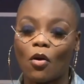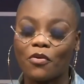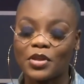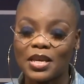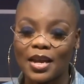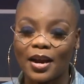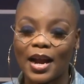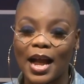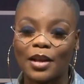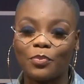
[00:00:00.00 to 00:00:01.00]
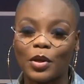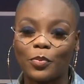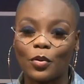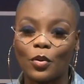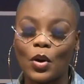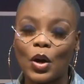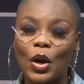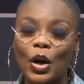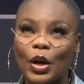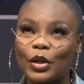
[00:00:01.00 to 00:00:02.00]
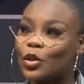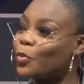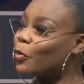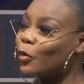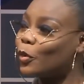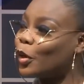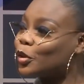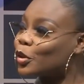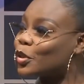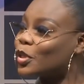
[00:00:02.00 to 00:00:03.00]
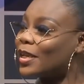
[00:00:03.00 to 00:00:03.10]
of the year and people, some people will not just